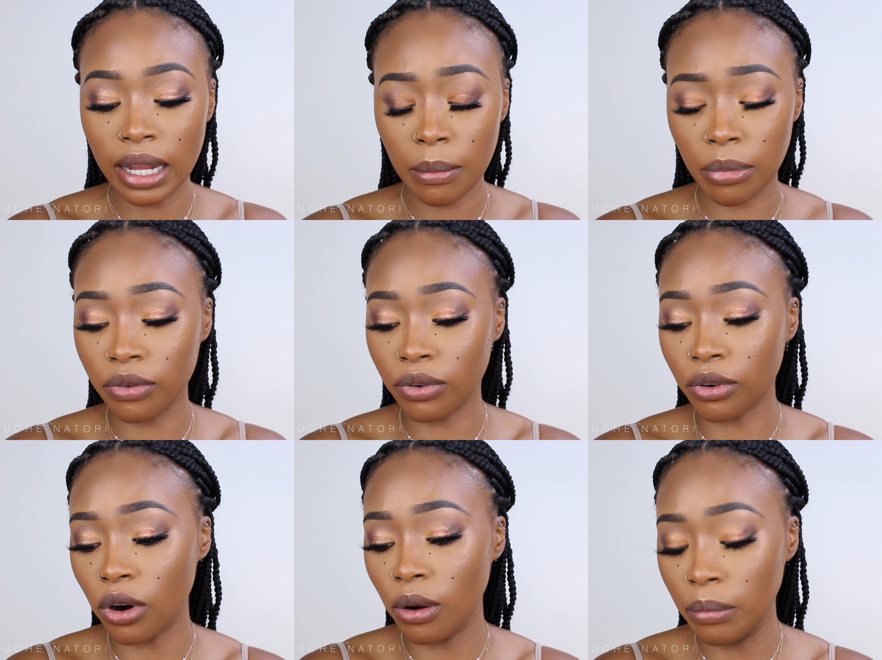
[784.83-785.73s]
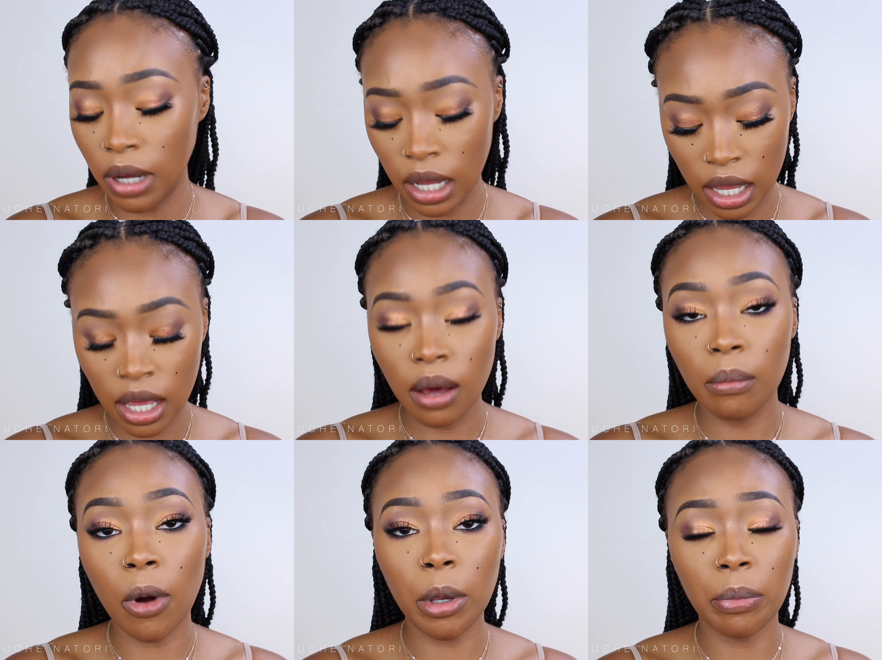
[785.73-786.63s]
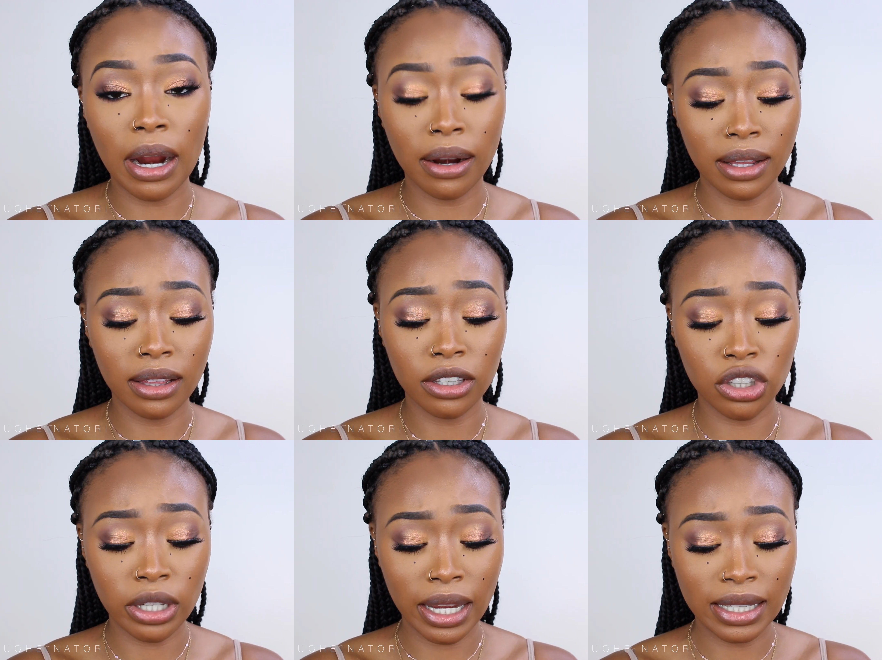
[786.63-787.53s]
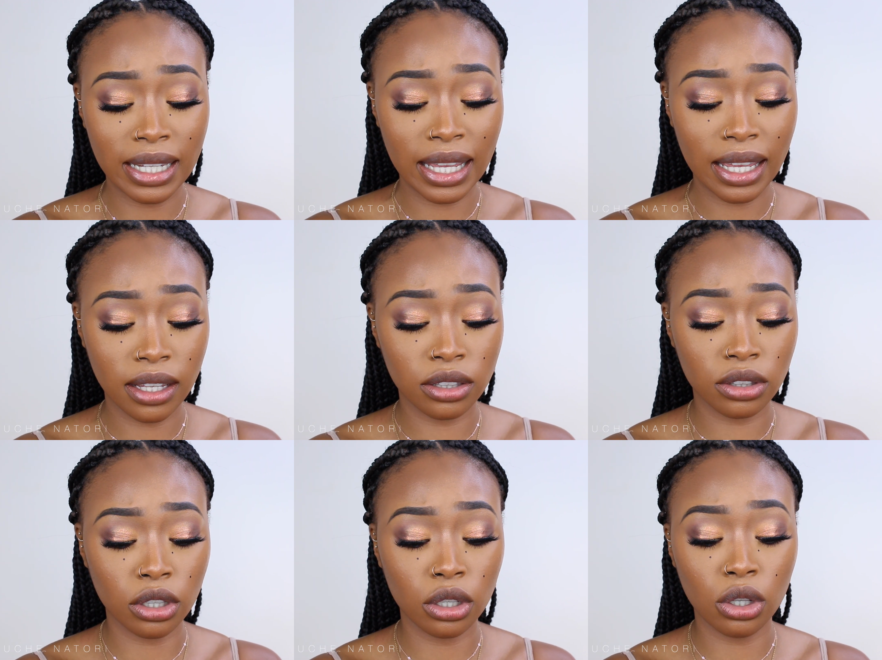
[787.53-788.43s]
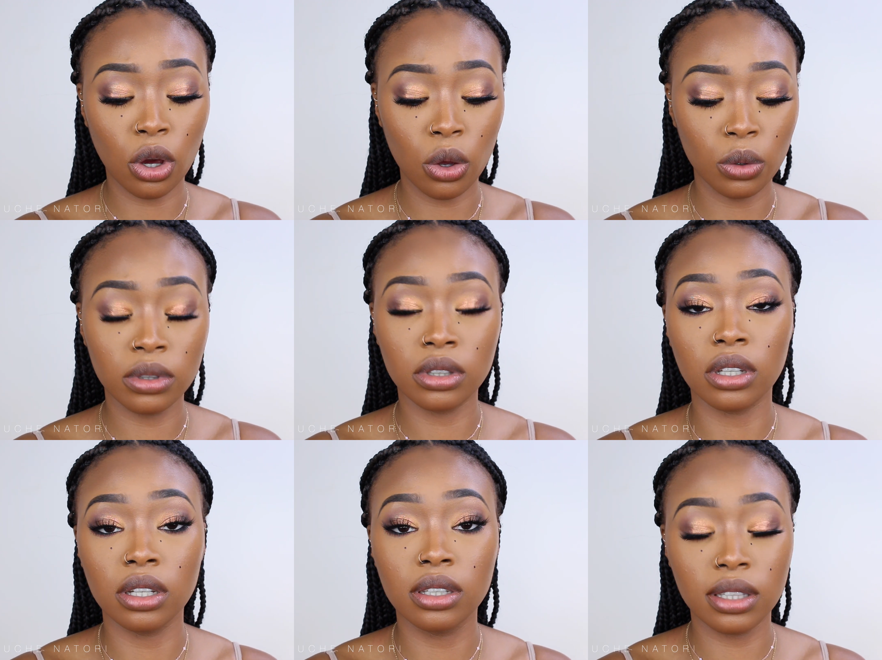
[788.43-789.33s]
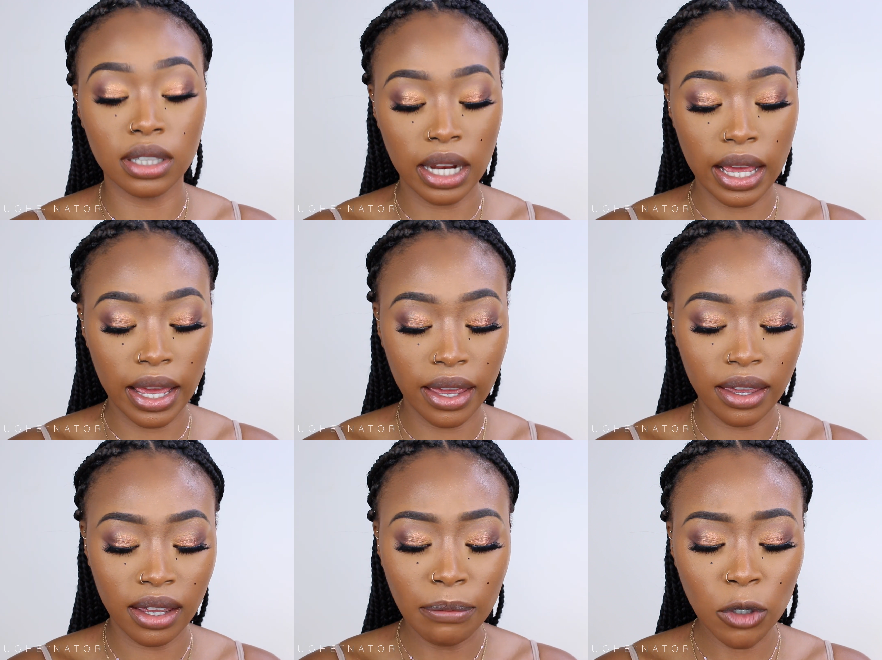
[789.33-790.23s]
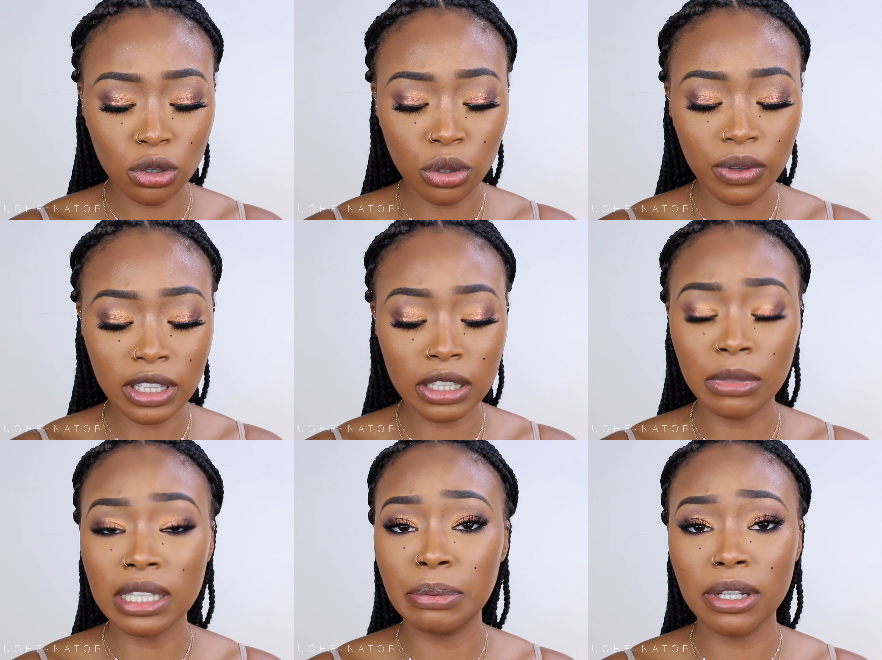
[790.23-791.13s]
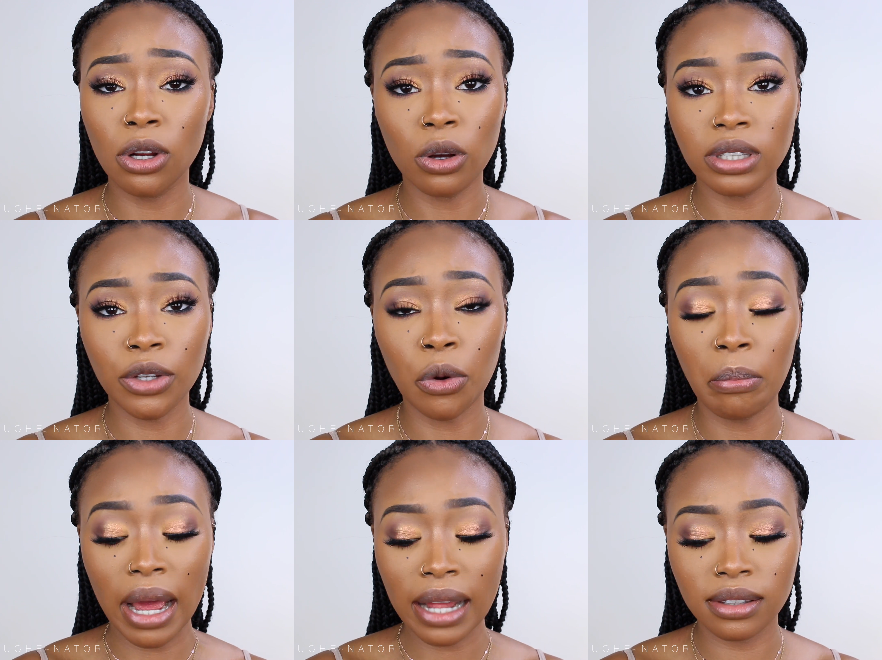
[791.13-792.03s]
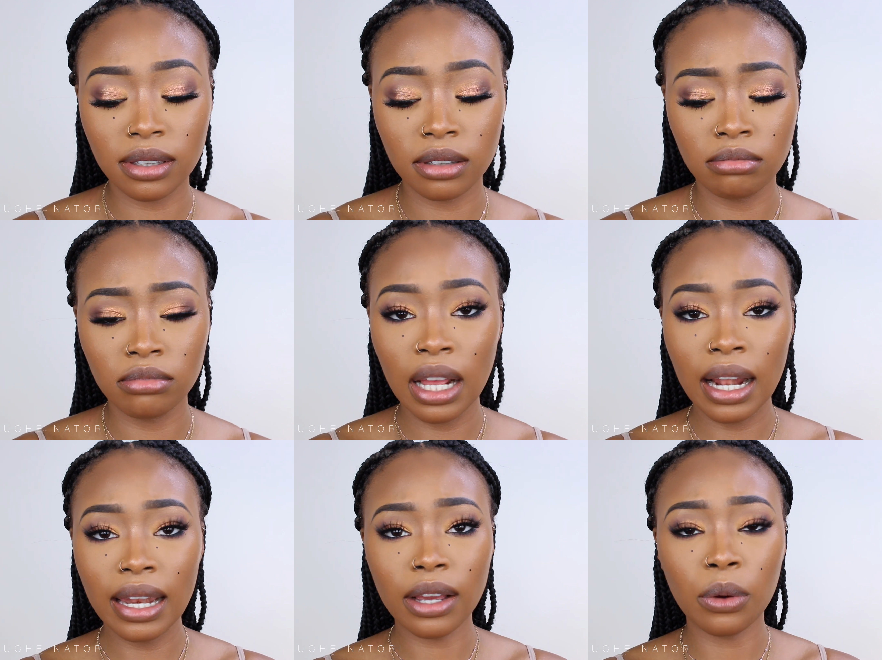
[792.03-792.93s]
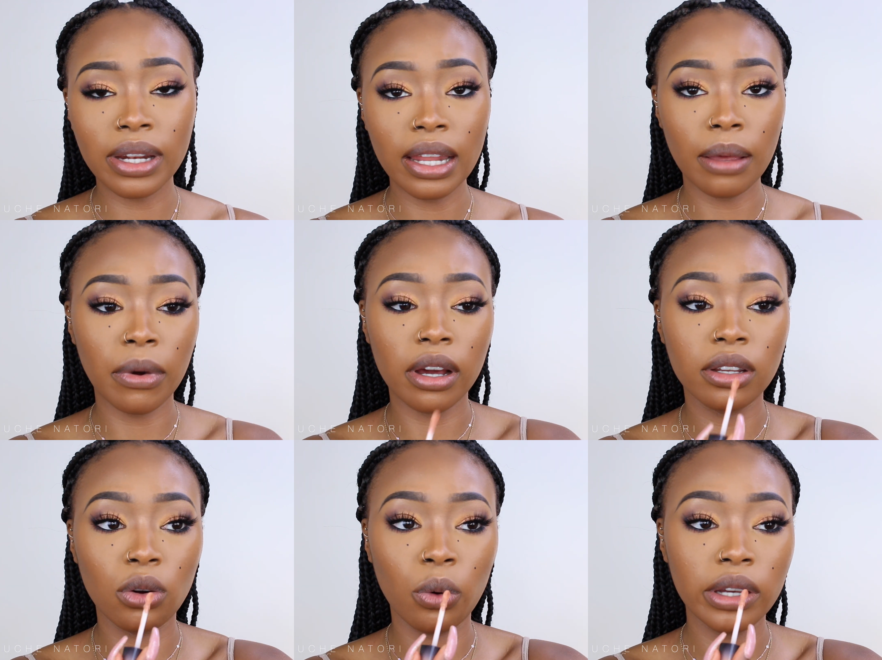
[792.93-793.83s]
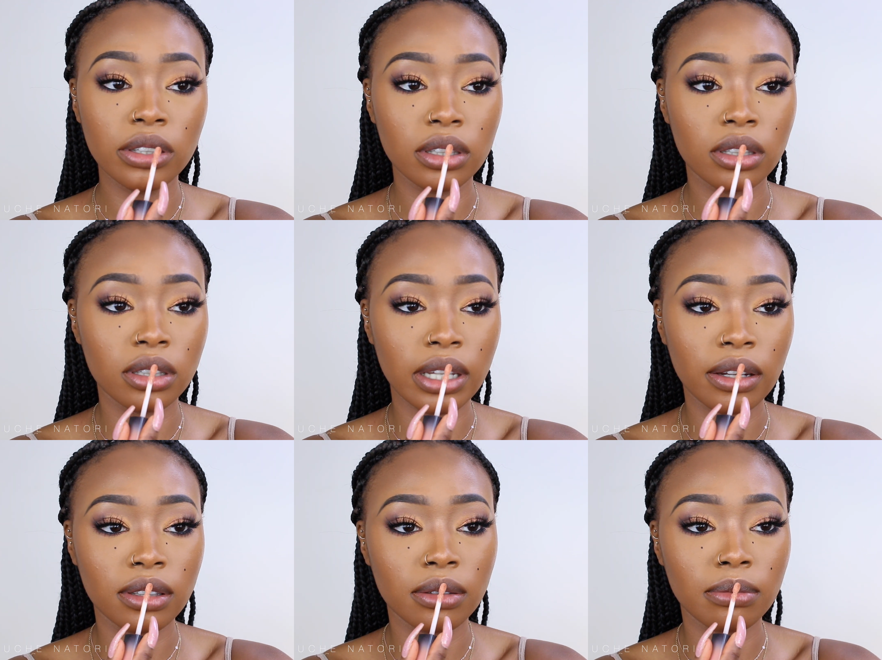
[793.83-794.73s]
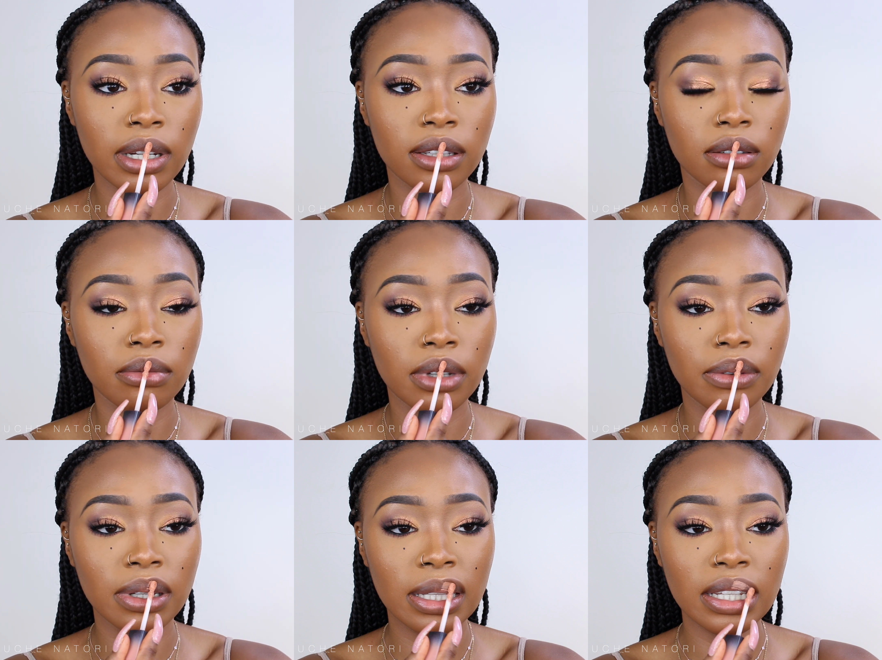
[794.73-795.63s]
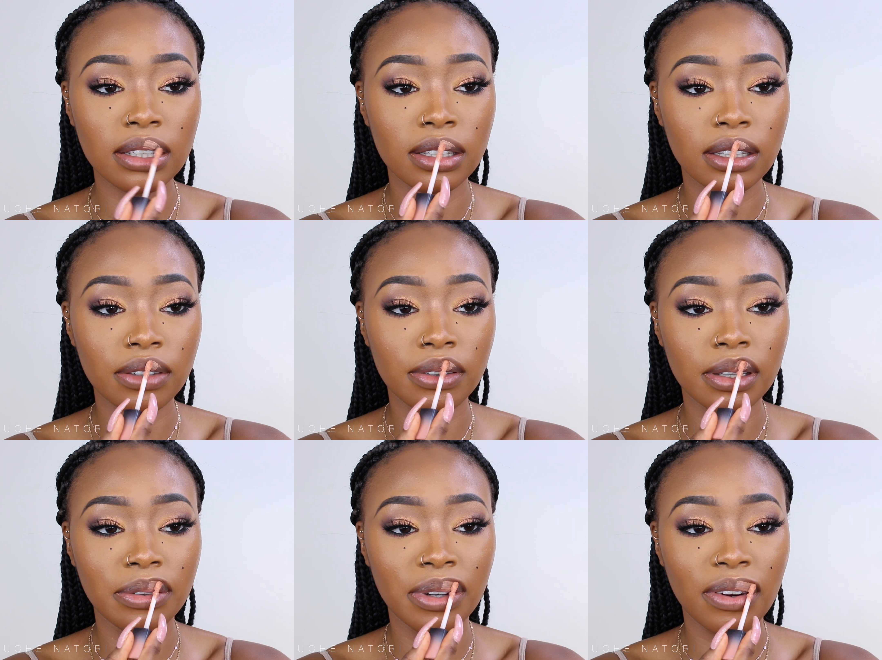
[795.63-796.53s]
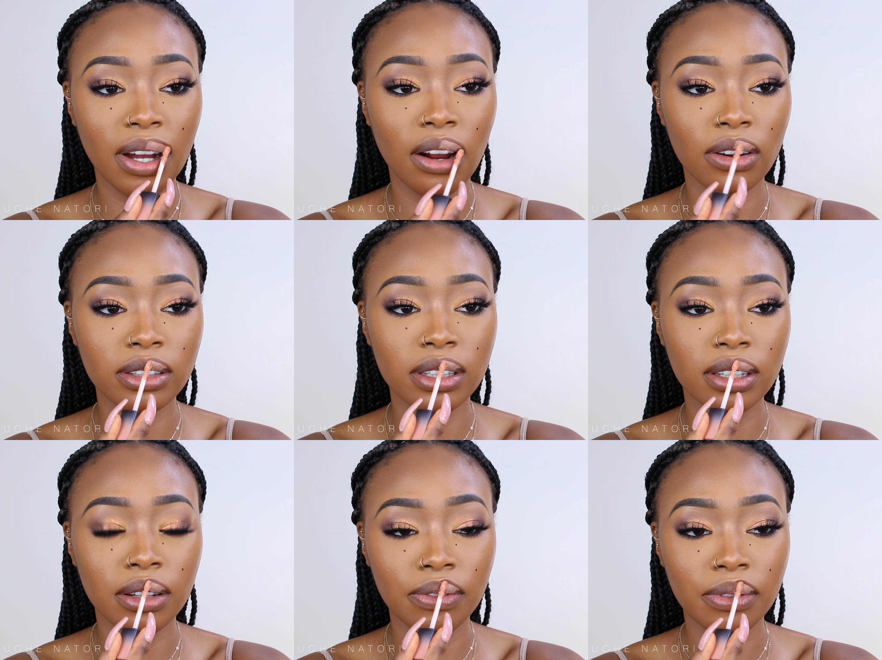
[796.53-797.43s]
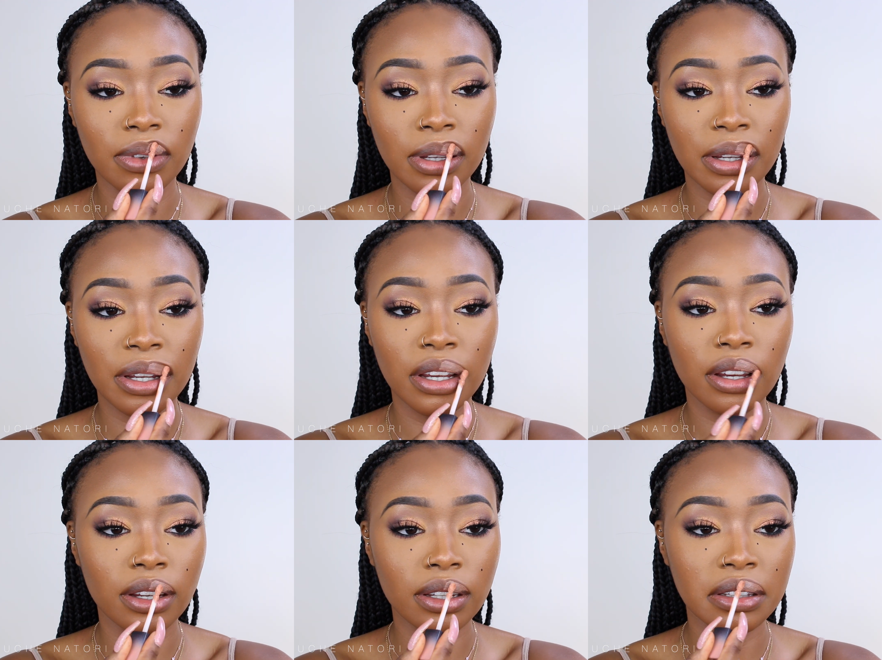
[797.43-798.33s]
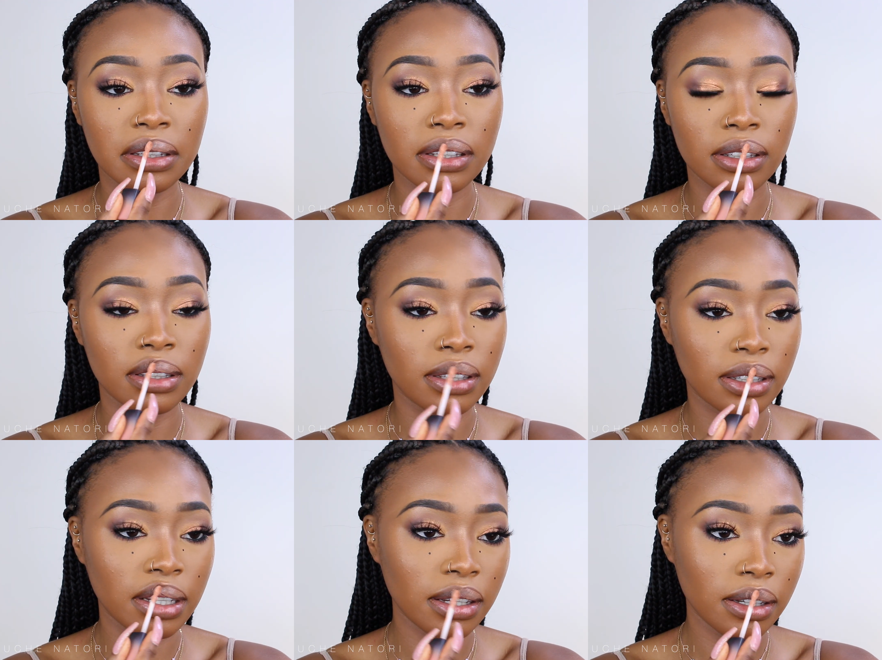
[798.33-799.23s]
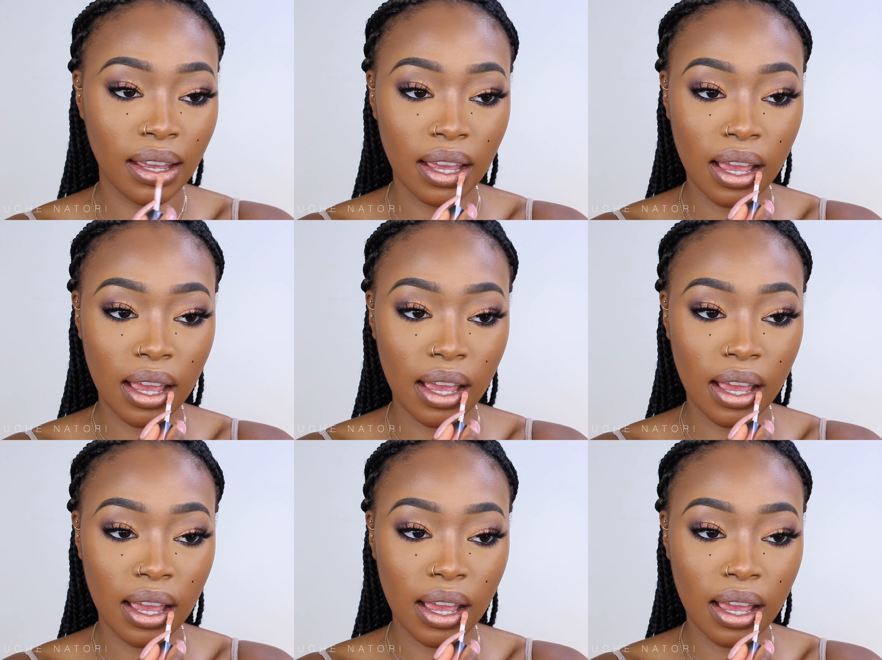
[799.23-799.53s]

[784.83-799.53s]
Lip from Bobbi Brown in the shade East Coast Slay. I'm not sure if this is meant to be glossy or matte. Liquid lip always just sounds matte to me, but this is definitely more a glossy consistency.